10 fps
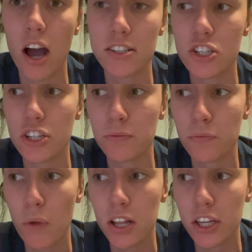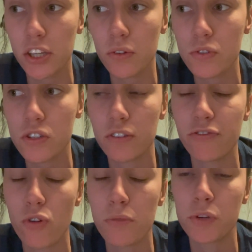oxygen molecules to
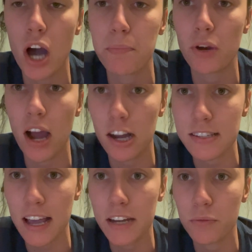form copper oxide,